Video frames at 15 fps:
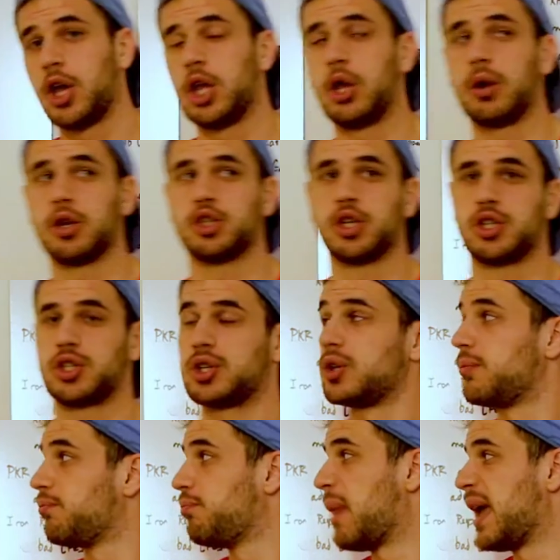You can
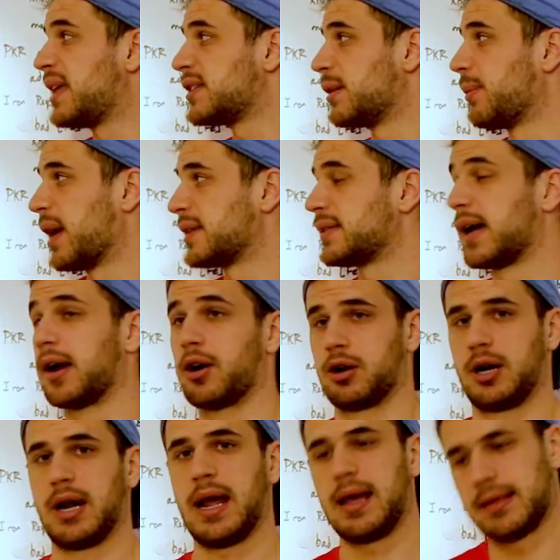just make some
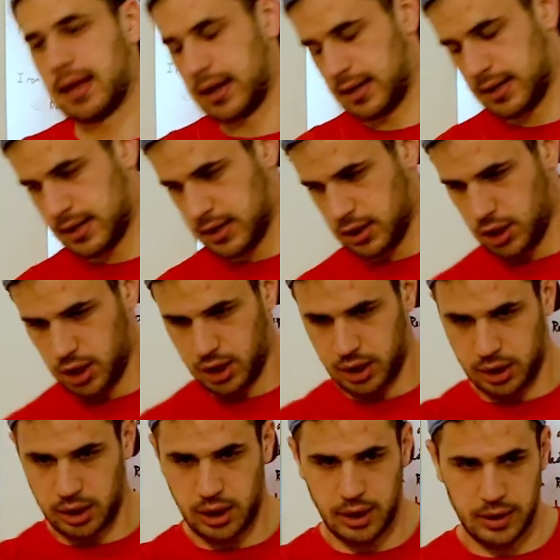siRNA
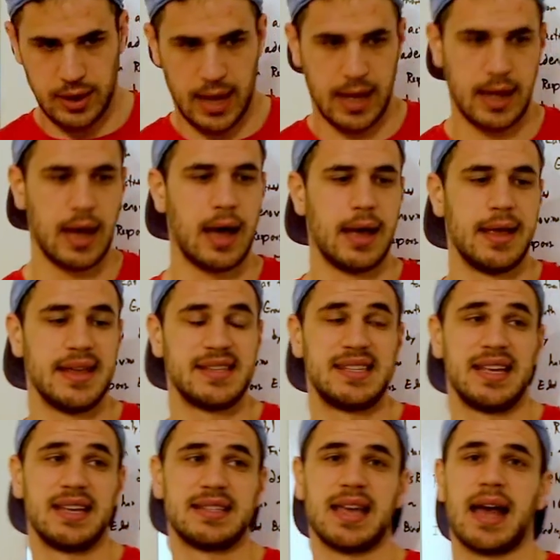that is
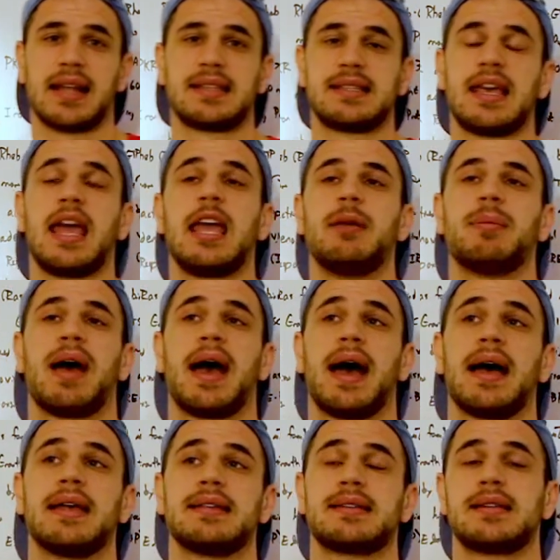the exact same
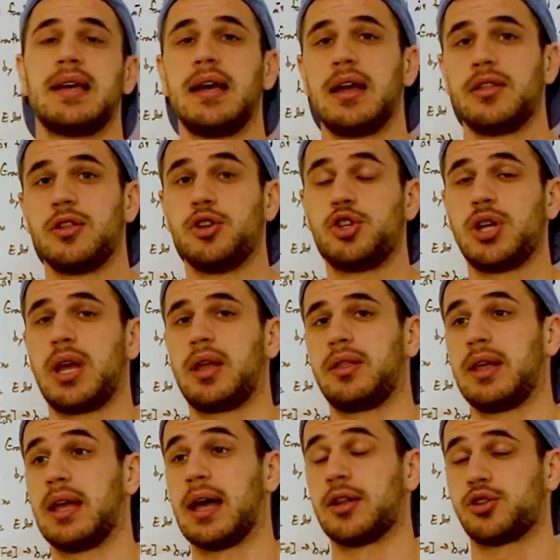as the
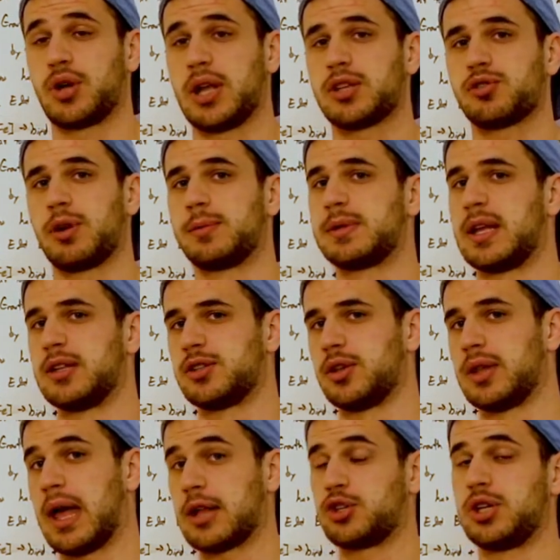transcripts, and so
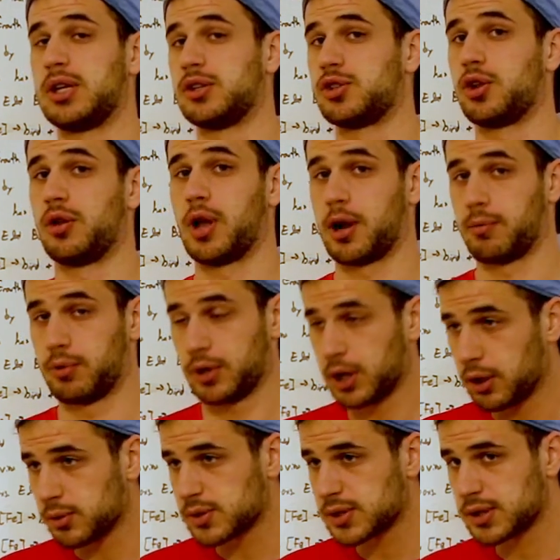that gene is no longer
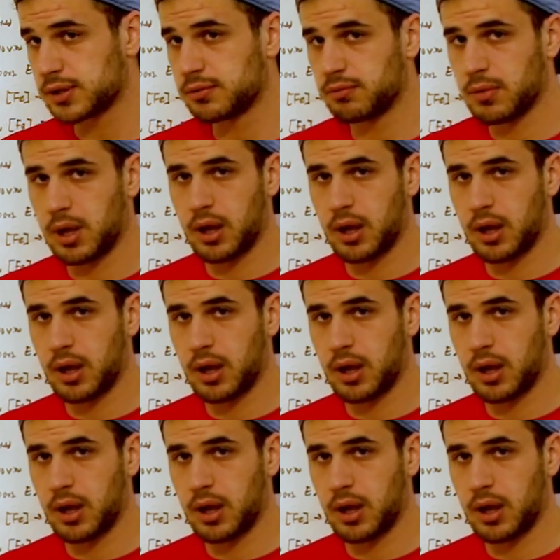produced,